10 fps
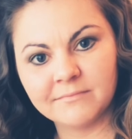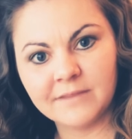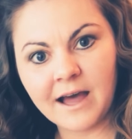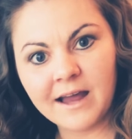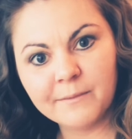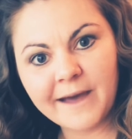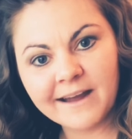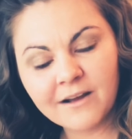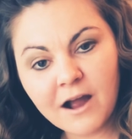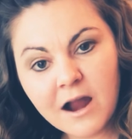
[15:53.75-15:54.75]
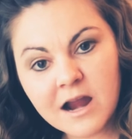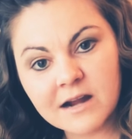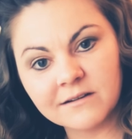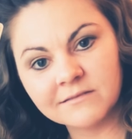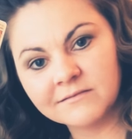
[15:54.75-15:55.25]
not a bad
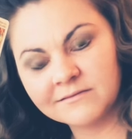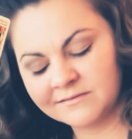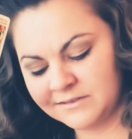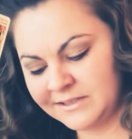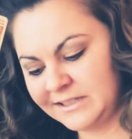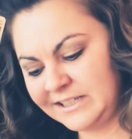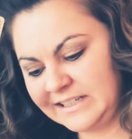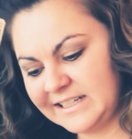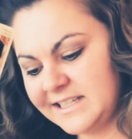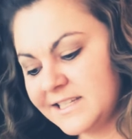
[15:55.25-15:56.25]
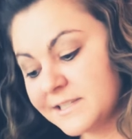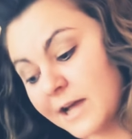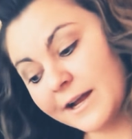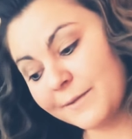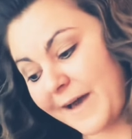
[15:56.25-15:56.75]
card. This is
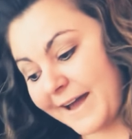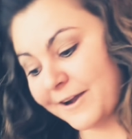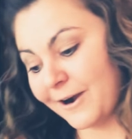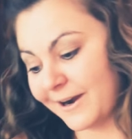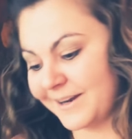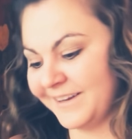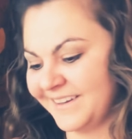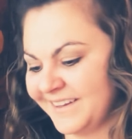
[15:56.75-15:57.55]
not a bad card.